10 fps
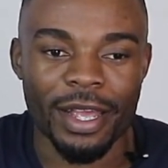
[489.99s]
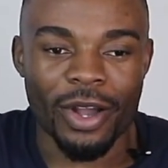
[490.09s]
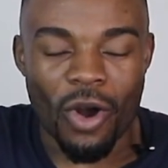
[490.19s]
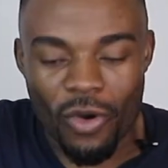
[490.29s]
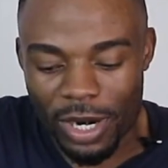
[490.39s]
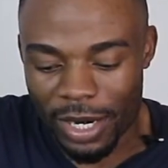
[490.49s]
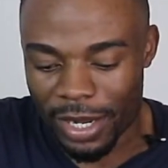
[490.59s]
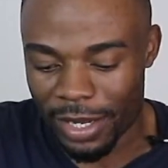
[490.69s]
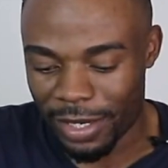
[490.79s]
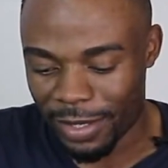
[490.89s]

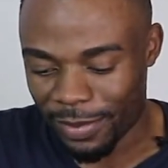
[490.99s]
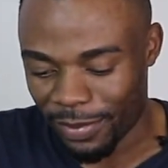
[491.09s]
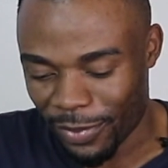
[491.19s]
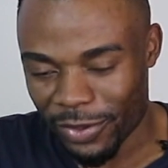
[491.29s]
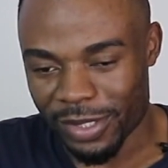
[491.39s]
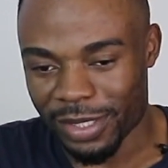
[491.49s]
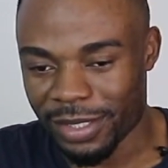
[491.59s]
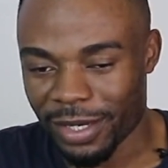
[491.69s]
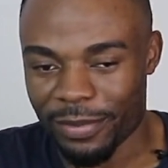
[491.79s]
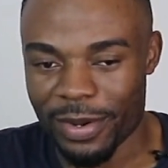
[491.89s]
online music
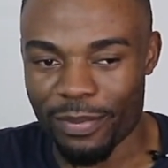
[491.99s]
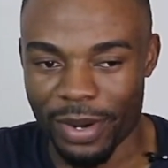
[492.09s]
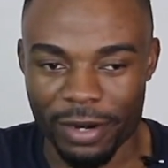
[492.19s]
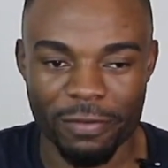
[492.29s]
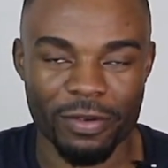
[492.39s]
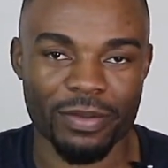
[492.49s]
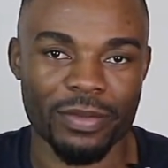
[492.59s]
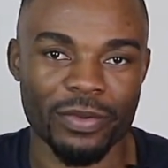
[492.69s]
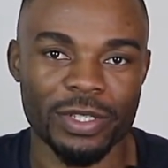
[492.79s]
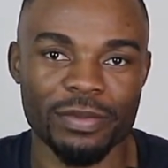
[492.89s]
streaming platform,
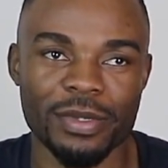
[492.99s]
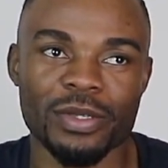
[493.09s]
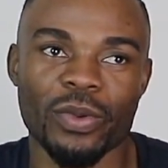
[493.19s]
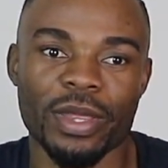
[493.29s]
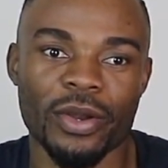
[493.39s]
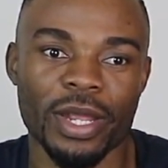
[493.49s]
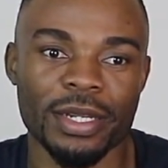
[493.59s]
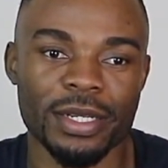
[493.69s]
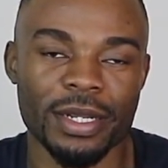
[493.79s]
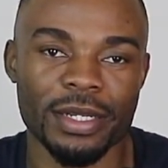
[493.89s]
which means without
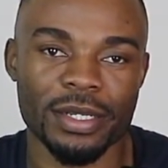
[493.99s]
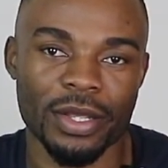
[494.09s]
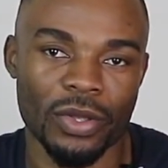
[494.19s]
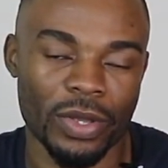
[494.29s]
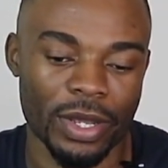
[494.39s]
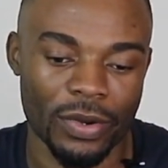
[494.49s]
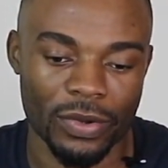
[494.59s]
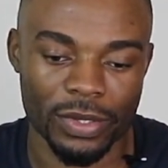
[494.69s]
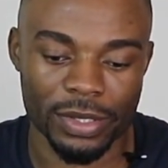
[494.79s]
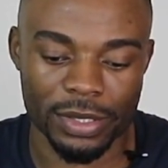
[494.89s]
internet you
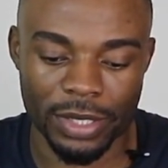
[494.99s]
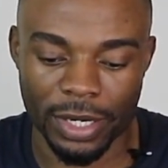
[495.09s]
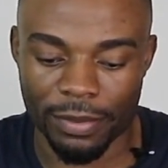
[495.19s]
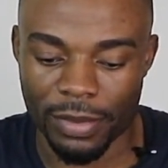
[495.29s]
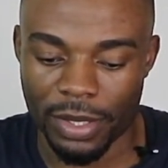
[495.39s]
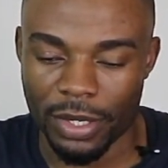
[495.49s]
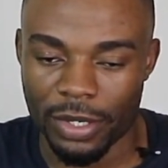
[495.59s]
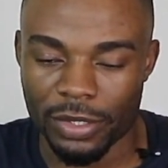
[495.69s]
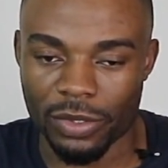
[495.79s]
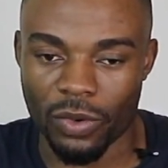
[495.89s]
cannot stream.
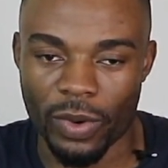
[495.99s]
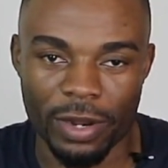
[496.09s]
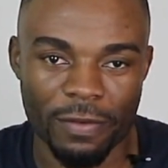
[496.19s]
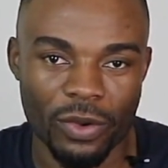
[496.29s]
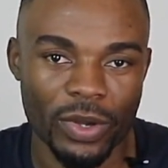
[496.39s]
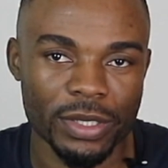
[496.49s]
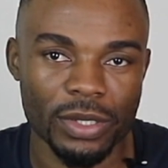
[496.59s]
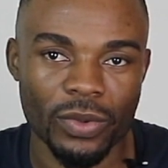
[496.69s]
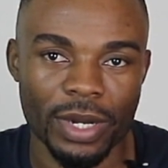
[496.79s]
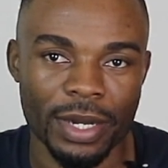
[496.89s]
So whatever question
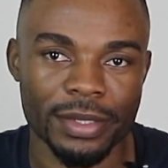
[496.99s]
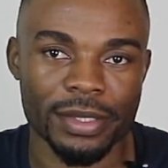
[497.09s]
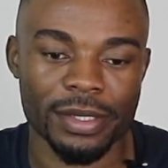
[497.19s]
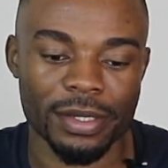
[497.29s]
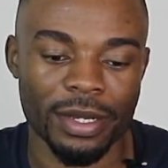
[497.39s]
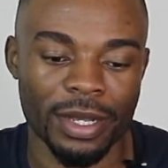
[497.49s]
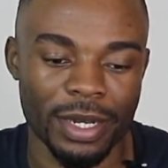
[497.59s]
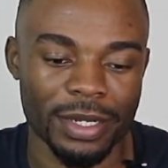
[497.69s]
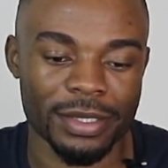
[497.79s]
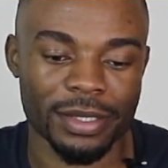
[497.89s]
you want to ask
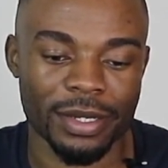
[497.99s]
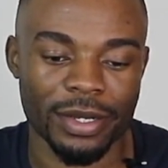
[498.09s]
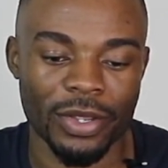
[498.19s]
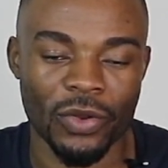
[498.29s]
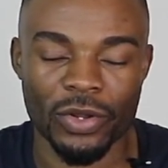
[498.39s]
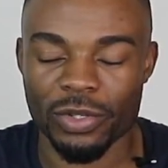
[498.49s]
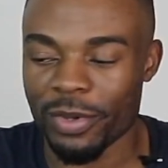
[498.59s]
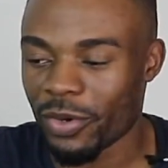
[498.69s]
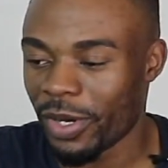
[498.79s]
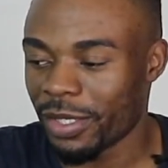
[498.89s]
Alexa, you need to be
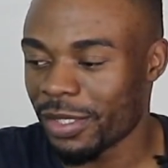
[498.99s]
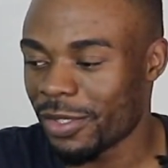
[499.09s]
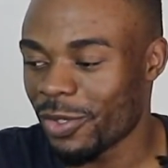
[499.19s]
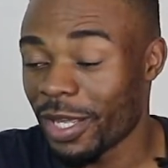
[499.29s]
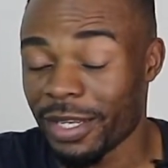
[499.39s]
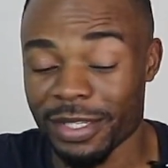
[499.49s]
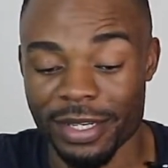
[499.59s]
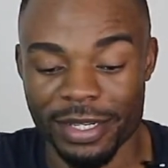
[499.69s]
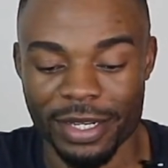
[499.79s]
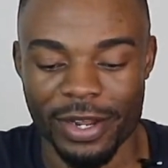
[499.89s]
connected to the
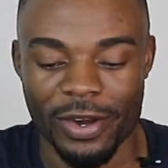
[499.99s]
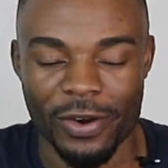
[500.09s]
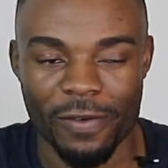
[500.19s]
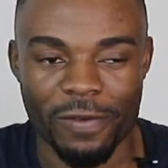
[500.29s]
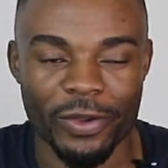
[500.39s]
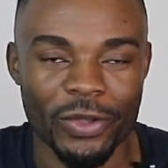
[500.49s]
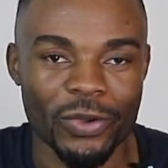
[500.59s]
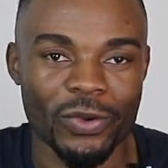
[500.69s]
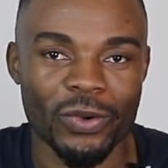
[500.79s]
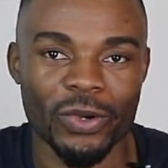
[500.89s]
internet for
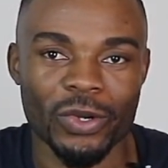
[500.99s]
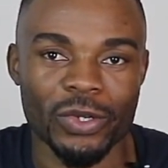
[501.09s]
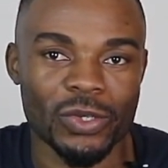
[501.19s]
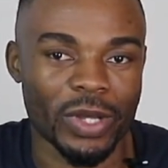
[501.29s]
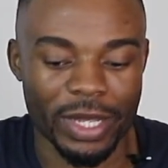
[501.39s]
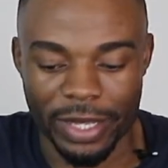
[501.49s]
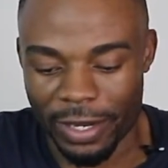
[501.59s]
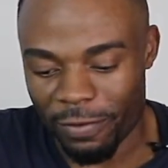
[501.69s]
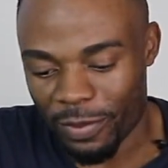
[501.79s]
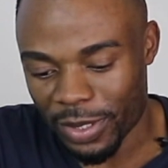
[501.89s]
you to get the
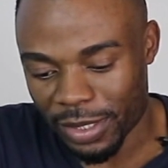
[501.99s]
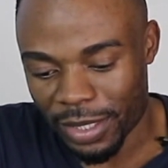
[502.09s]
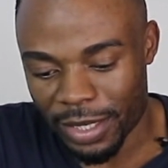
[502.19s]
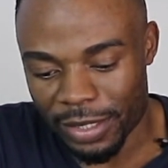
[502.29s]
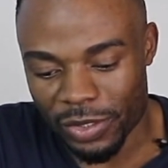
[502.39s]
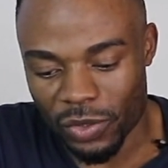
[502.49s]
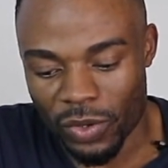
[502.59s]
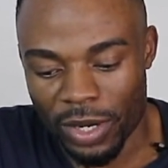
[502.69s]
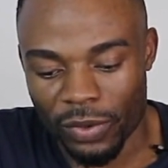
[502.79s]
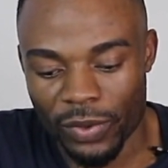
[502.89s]
information that you
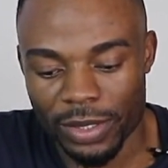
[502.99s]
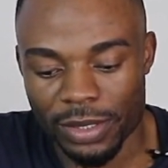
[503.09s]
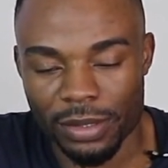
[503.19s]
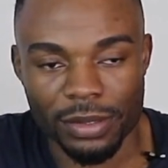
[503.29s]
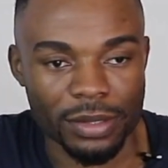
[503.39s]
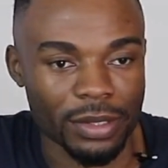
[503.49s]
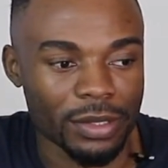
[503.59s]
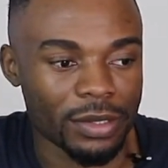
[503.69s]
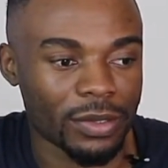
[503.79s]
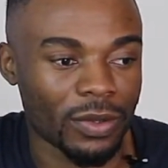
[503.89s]
are requesting.
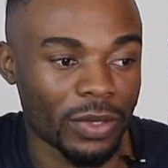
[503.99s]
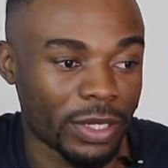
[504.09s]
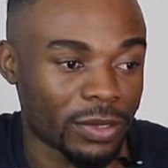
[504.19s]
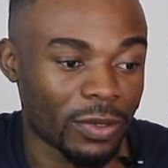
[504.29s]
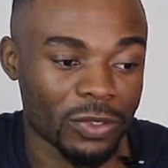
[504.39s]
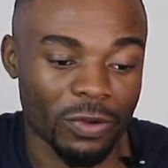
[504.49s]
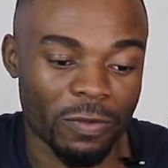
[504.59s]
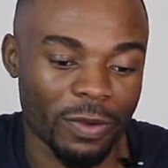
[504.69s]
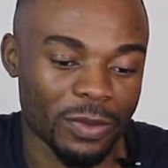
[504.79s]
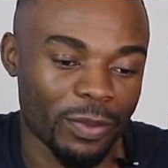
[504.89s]
So this also
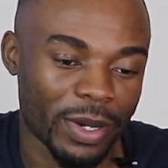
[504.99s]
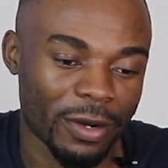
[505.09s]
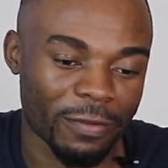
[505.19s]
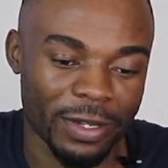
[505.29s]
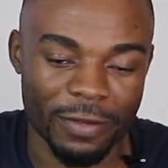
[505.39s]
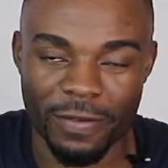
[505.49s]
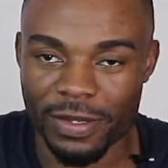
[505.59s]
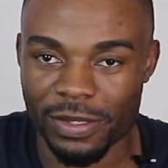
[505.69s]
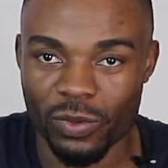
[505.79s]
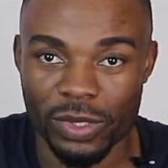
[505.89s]
forms part of the
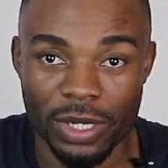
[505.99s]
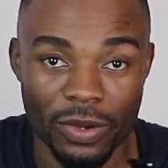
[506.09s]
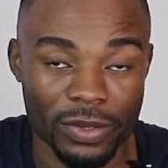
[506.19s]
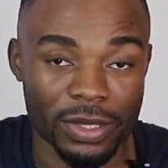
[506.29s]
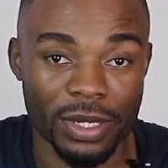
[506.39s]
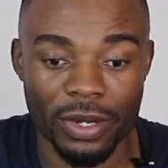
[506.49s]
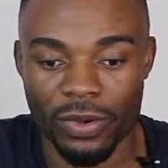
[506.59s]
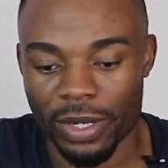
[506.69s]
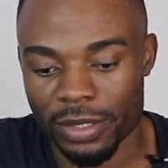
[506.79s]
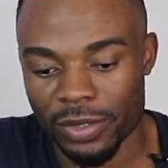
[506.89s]
devices which are constantly
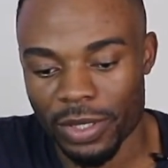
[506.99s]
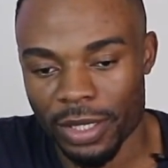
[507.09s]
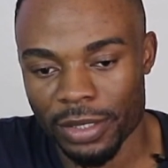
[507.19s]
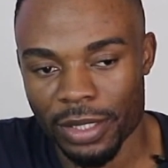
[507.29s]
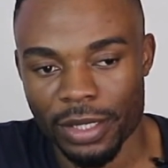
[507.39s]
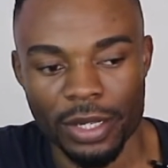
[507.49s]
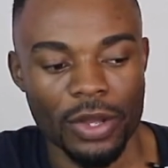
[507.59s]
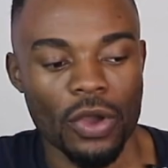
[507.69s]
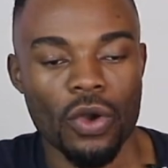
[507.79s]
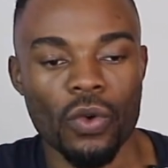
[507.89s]
connected to the internet,
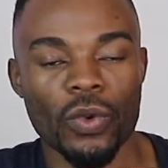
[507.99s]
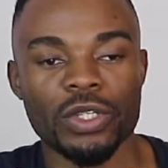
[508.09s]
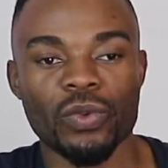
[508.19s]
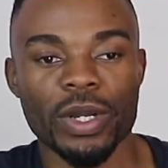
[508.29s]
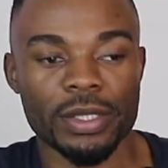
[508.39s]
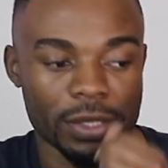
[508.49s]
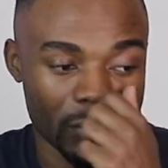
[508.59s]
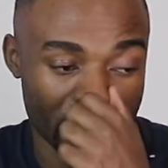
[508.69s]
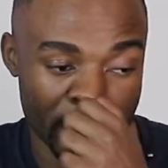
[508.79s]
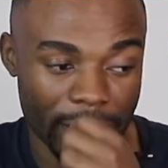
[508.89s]
which works in
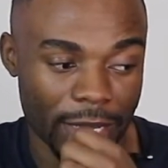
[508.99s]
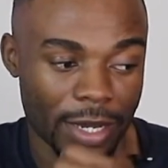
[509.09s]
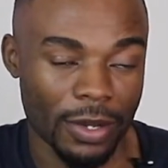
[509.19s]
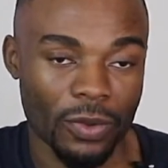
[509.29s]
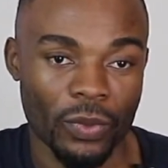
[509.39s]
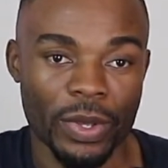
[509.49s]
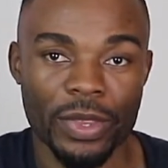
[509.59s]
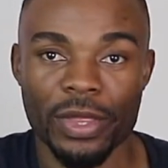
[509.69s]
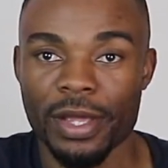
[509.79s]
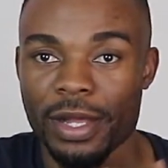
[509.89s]
together
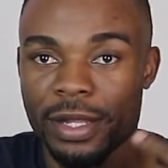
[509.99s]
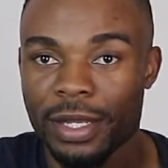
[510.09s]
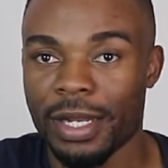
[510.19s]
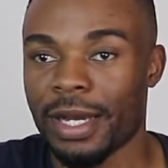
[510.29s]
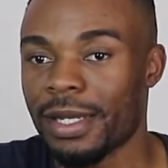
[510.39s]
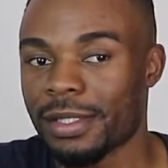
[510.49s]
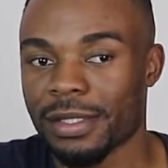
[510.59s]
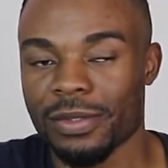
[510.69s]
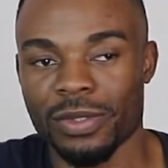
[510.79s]
with the lights